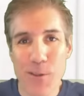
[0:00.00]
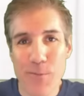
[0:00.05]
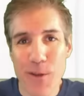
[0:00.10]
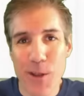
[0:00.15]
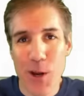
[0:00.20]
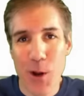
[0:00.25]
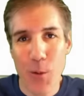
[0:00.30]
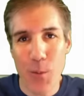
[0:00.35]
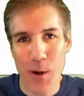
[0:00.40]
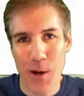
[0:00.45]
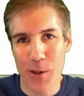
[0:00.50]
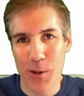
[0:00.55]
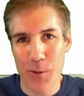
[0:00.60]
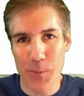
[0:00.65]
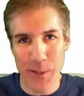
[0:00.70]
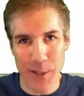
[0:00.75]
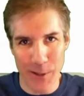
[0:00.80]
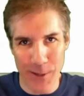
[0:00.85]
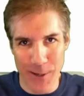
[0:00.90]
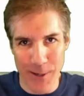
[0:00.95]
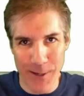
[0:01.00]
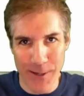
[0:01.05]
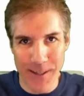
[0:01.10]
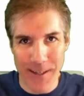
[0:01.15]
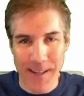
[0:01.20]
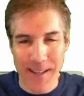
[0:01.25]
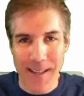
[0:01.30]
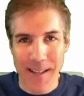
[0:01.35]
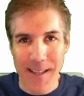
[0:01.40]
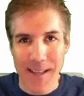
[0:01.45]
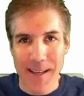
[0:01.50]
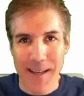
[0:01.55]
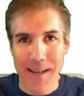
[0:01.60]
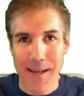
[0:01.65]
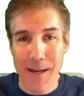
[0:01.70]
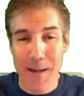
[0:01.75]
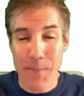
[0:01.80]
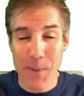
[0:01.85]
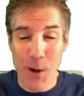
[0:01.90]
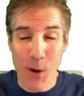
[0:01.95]
video went a little bit long,
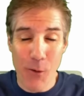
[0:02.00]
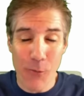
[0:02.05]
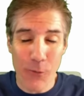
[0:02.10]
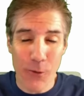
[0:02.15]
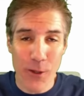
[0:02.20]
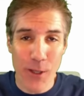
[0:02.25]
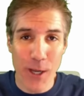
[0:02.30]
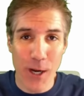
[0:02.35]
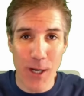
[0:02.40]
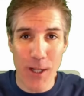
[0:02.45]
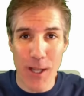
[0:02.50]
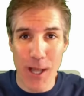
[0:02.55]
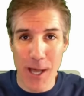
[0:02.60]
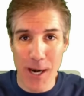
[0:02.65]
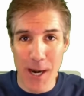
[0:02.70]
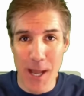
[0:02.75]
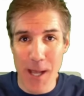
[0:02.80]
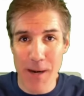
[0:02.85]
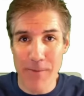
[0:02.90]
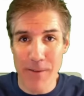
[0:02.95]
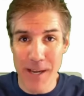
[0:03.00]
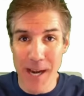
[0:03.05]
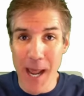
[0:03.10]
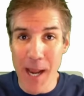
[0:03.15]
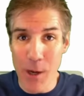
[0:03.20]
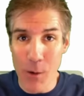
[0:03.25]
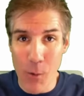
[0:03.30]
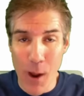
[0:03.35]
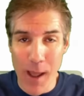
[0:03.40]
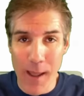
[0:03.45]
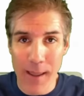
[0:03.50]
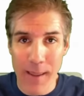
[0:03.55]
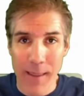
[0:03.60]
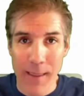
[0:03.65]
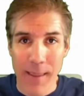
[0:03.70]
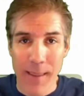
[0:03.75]
but hopefully you got a lot out of it anyway.